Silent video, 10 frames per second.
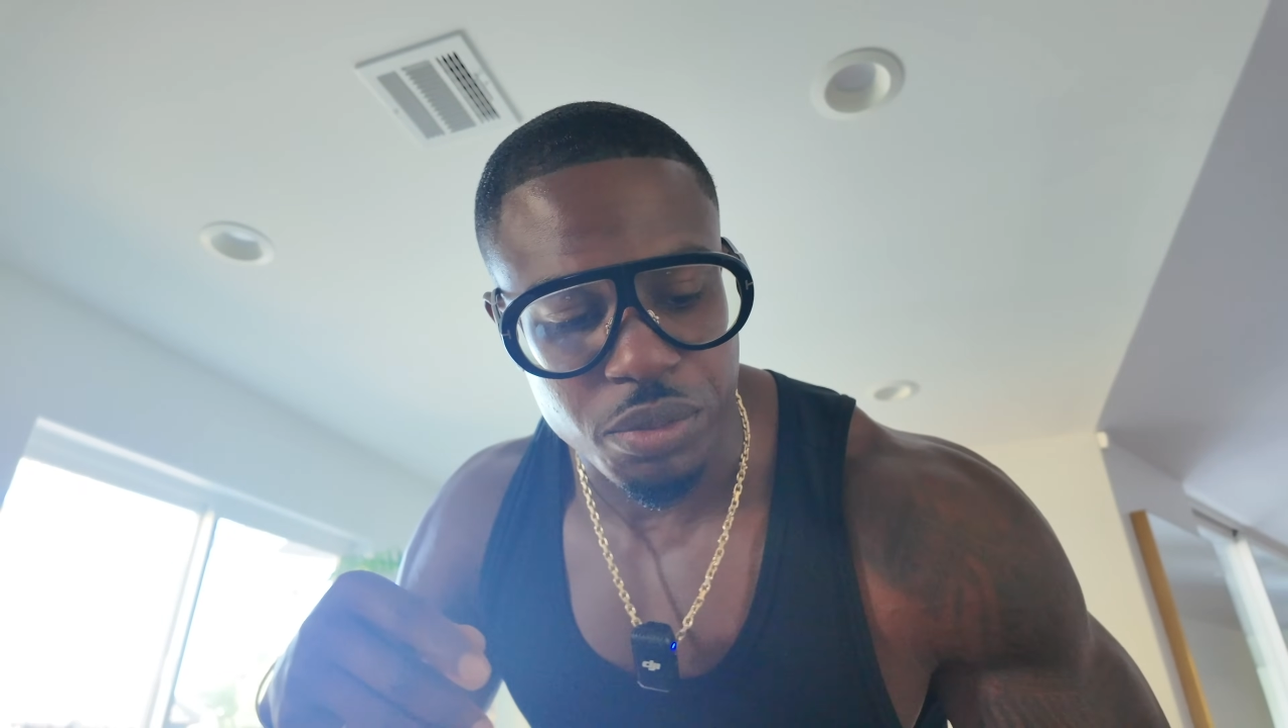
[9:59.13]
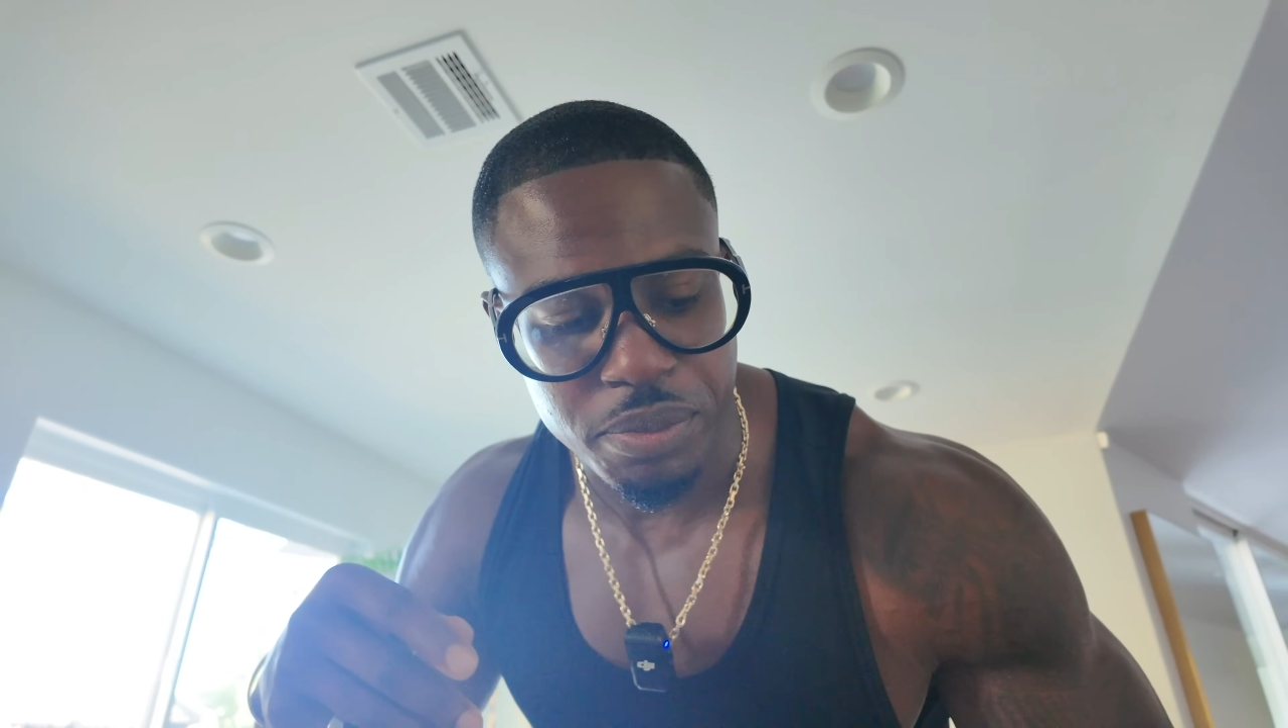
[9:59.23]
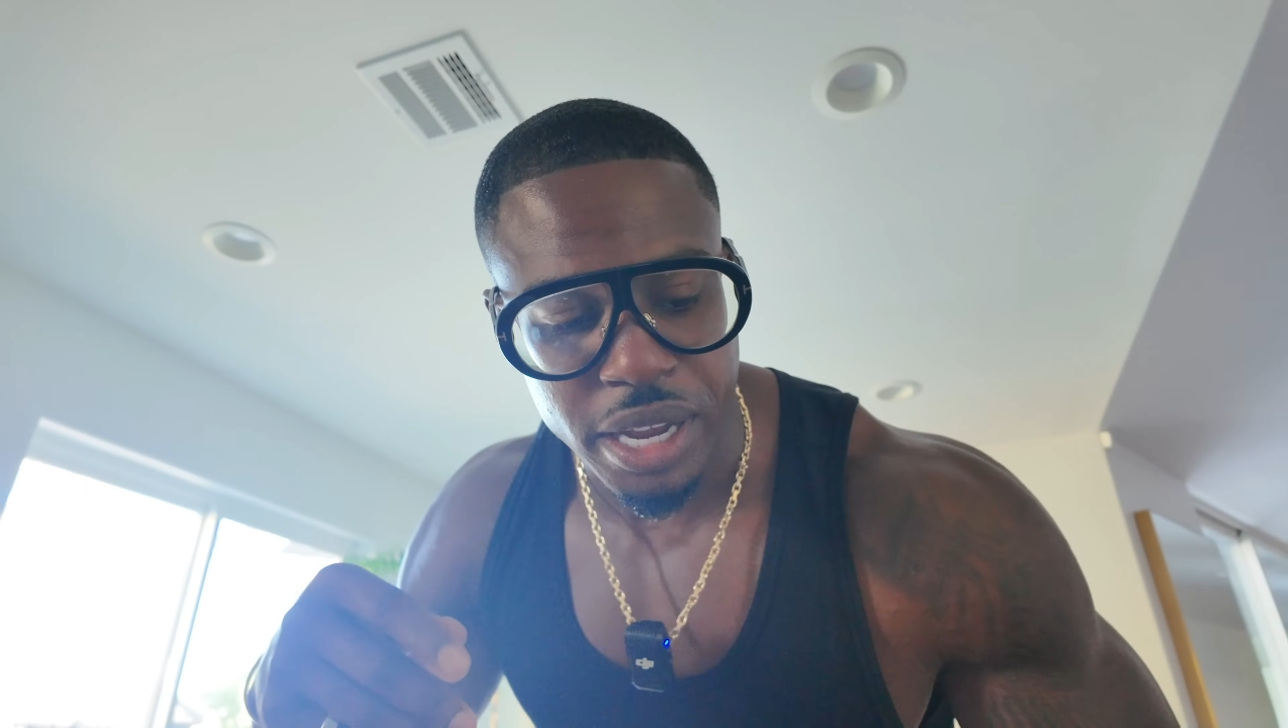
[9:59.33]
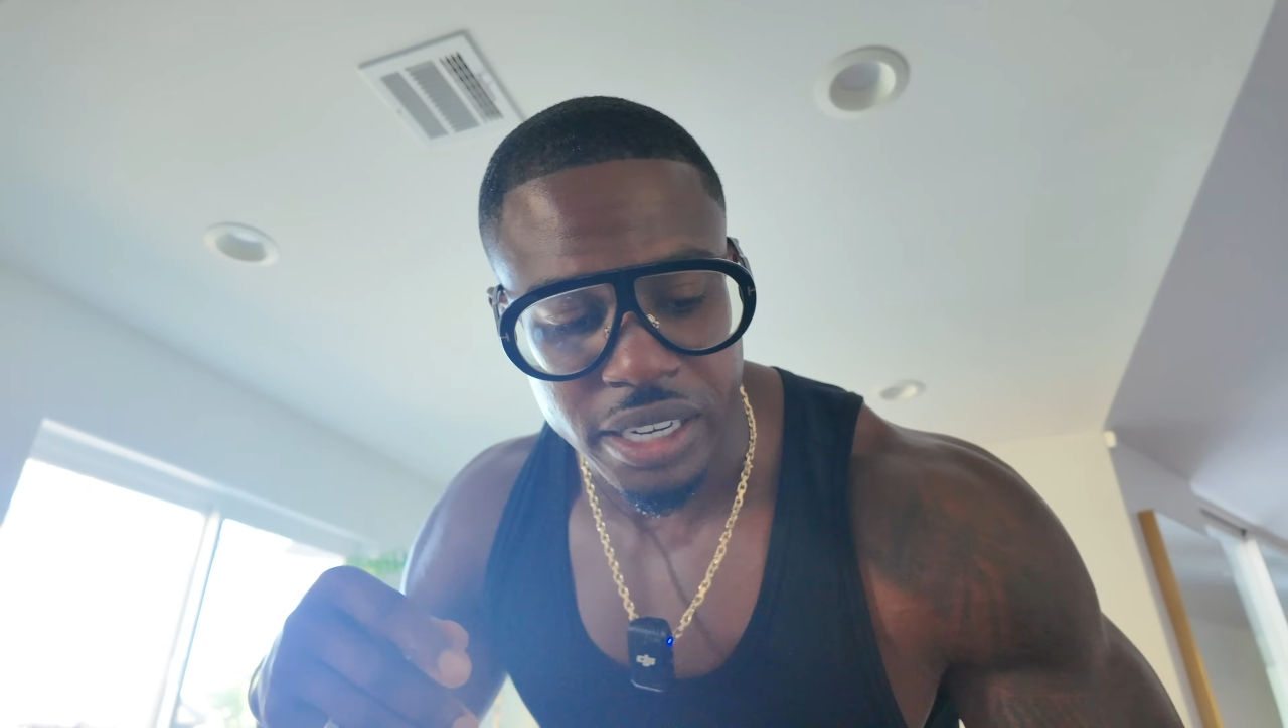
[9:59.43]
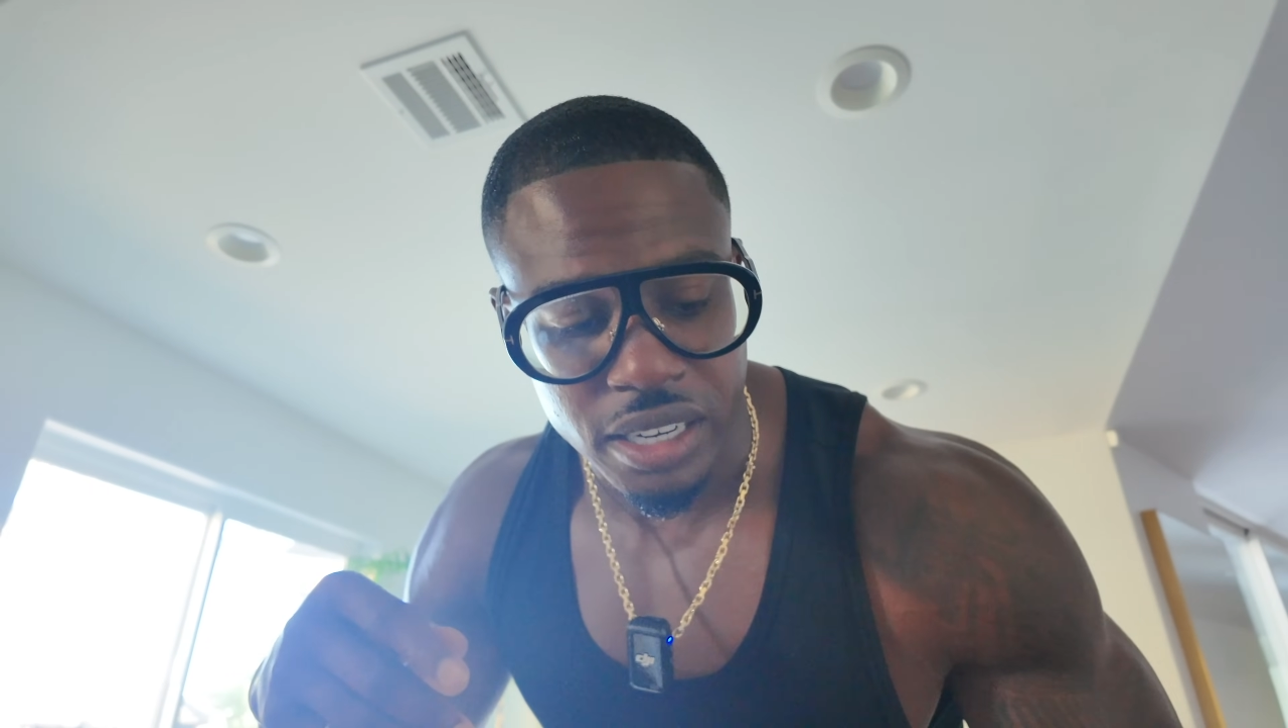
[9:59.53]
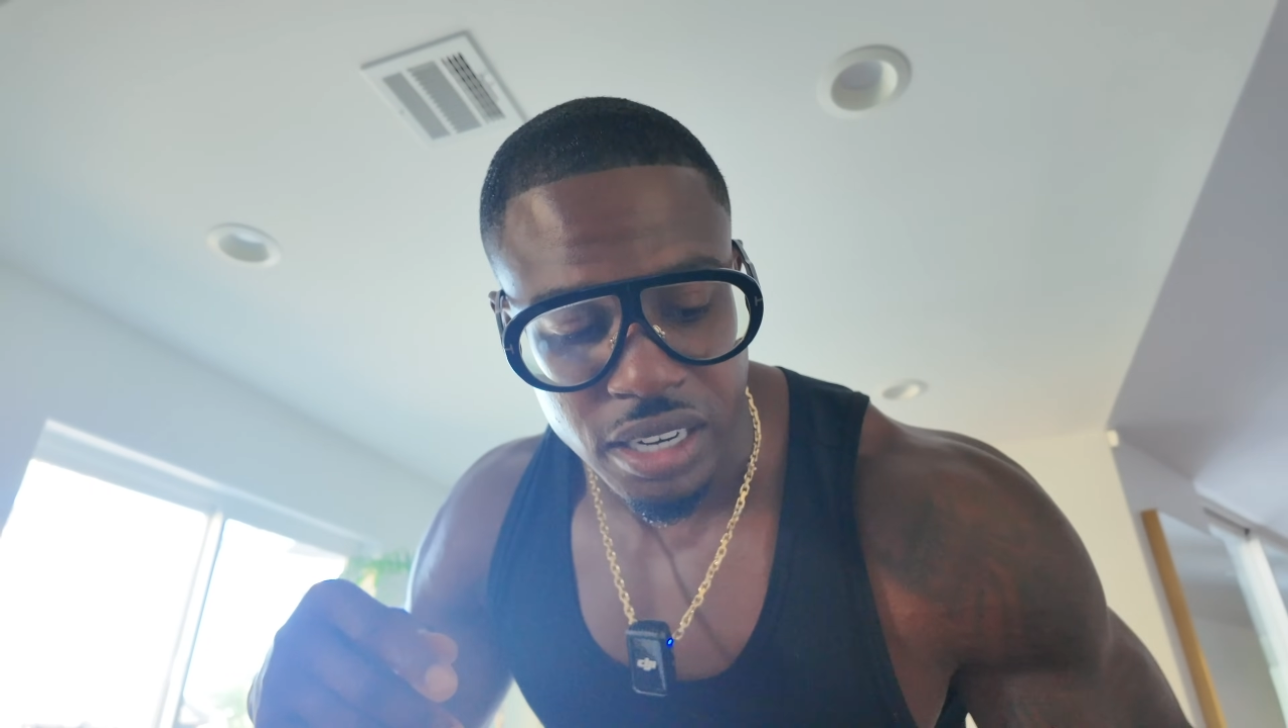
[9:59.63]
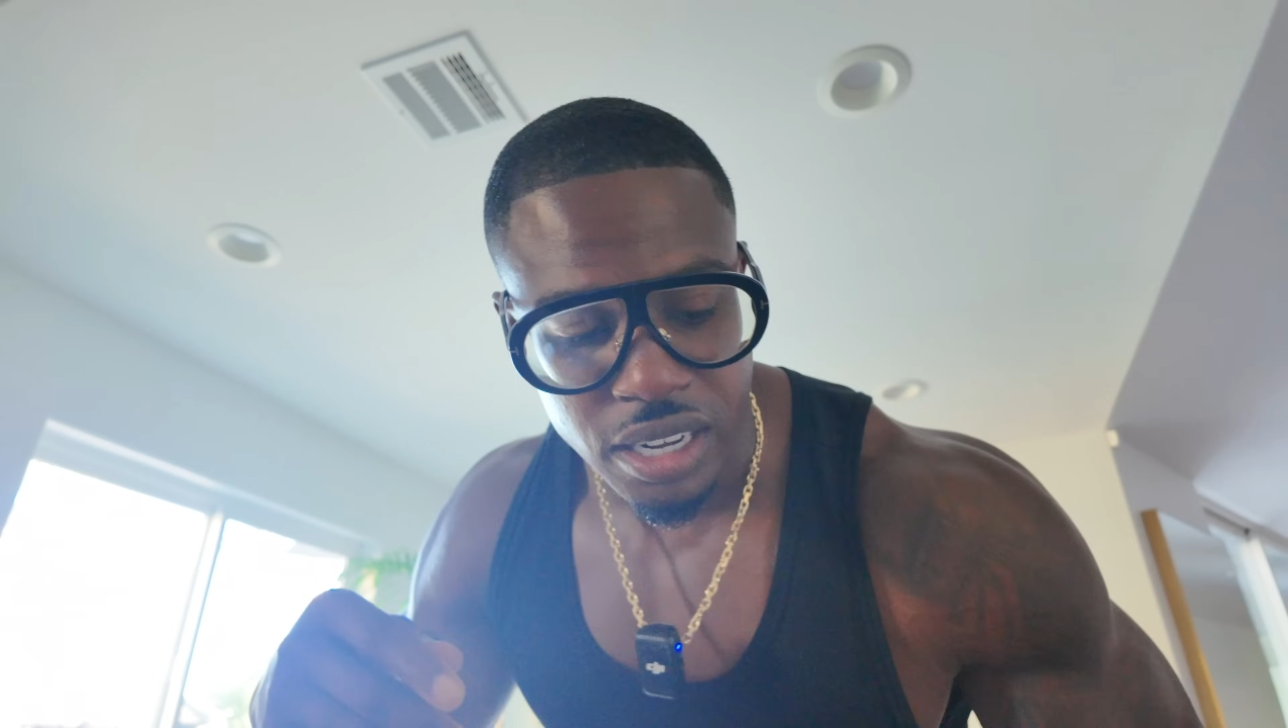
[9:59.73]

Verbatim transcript: to be bent.